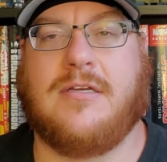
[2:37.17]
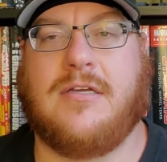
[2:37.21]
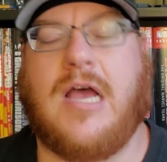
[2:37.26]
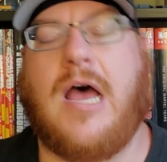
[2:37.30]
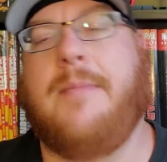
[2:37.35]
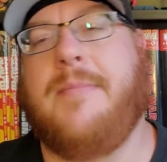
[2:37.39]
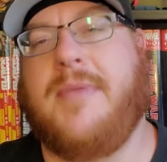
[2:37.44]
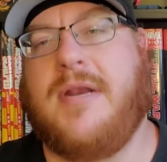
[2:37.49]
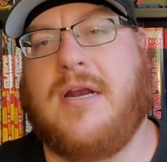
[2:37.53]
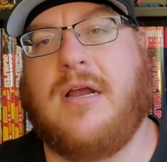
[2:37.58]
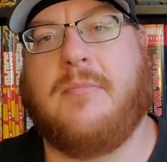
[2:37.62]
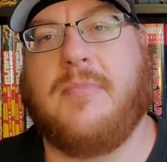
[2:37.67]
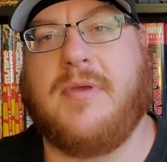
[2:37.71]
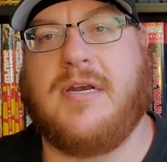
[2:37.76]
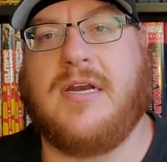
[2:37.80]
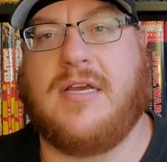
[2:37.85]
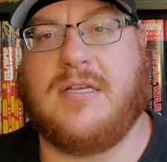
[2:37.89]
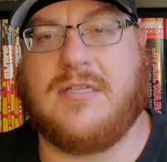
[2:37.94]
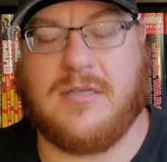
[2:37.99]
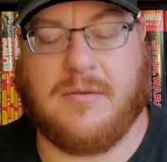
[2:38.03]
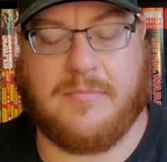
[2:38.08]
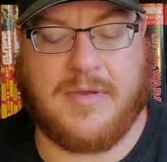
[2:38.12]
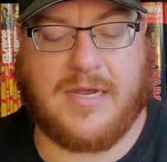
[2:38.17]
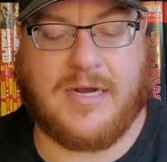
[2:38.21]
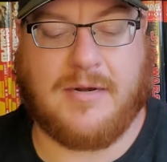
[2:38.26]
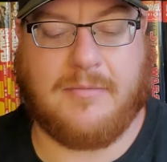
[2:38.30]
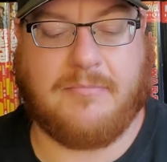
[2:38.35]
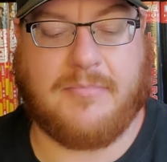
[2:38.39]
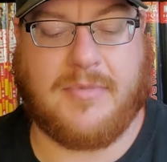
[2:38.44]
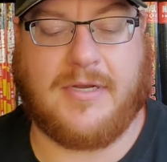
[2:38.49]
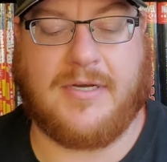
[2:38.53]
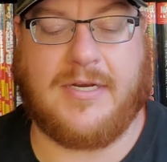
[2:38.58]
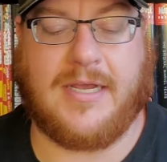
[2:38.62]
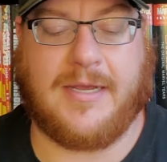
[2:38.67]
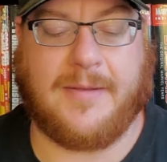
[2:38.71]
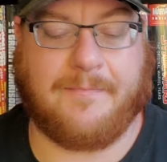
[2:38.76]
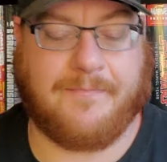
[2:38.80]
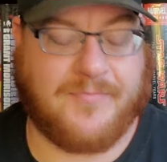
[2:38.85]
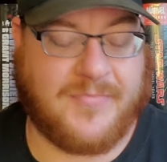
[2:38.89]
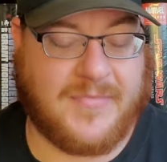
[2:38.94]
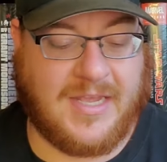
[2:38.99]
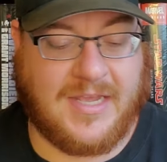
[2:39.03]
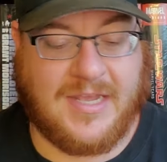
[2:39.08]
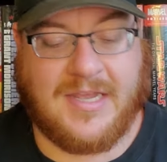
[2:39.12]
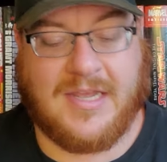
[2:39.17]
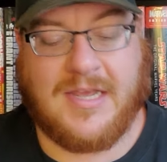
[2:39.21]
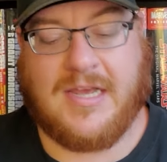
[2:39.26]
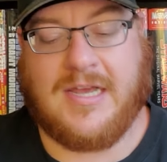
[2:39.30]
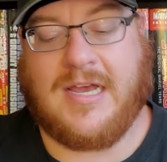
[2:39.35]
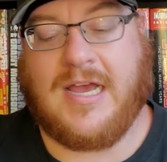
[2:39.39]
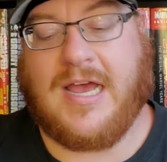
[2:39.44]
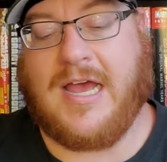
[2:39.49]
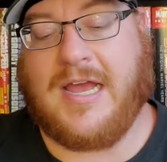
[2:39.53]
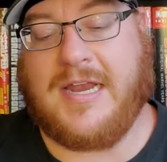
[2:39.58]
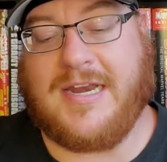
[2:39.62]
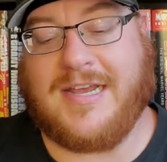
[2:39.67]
I mean, I'll be nice about it, but yeah.